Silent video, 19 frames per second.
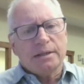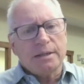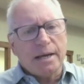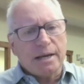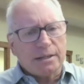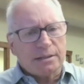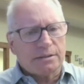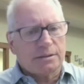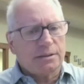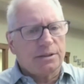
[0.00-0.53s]

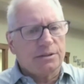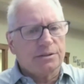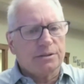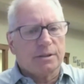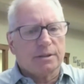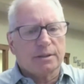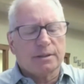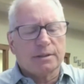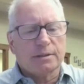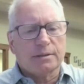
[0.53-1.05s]
Yes, there's
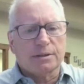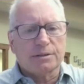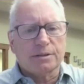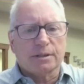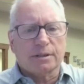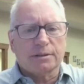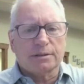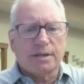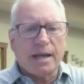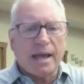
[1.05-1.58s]

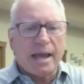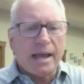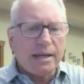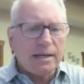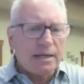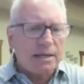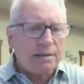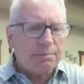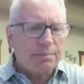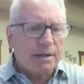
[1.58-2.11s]
a
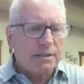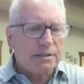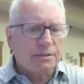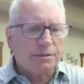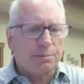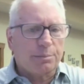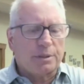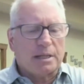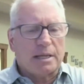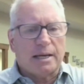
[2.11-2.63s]
nagging big
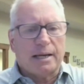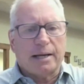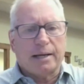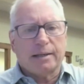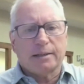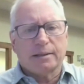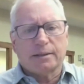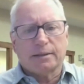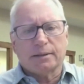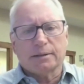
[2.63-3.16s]
supply.
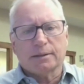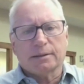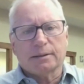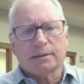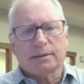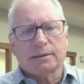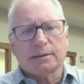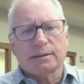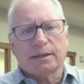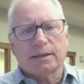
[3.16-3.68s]

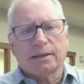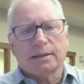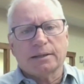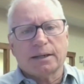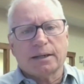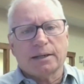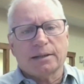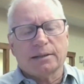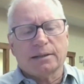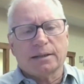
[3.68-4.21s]

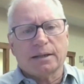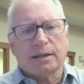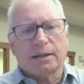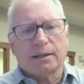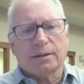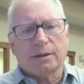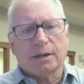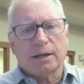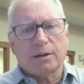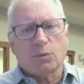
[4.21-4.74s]

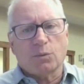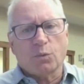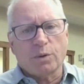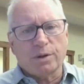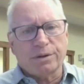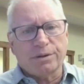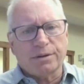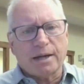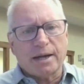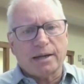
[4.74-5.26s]
And
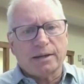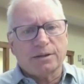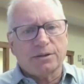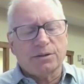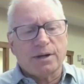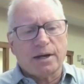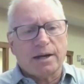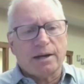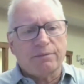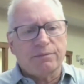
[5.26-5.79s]
with that,
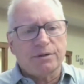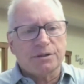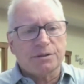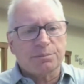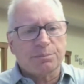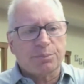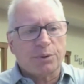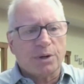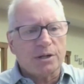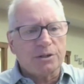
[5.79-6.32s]
you have this
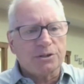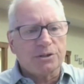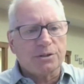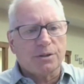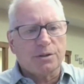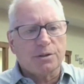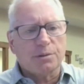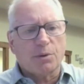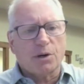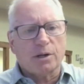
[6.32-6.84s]
pressure
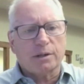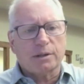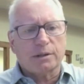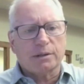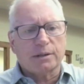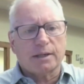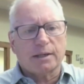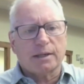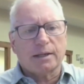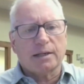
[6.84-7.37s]
on the market
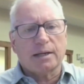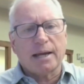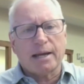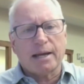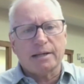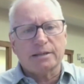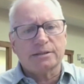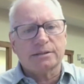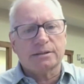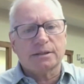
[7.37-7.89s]
that it
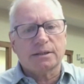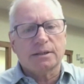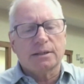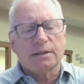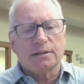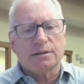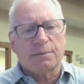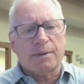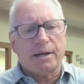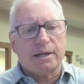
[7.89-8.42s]
has to,
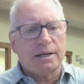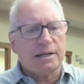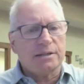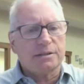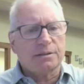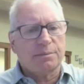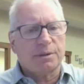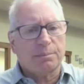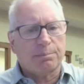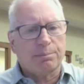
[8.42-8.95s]
demand has
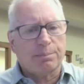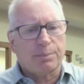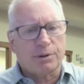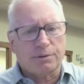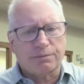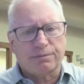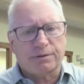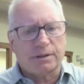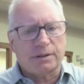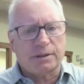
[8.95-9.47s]
to be
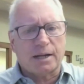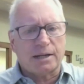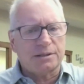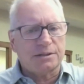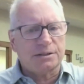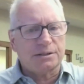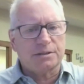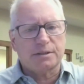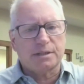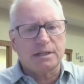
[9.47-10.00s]
perfect, not
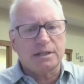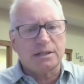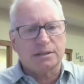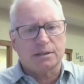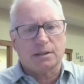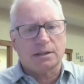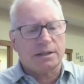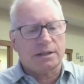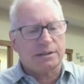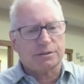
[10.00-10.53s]
just
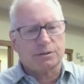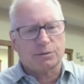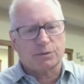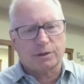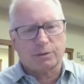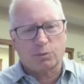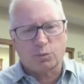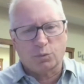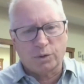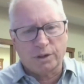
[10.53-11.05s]
decent. It has to
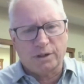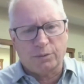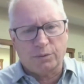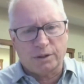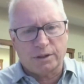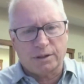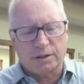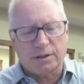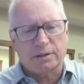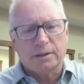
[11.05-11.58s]
be really,
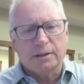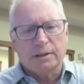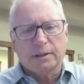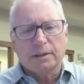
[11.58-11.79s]
really good.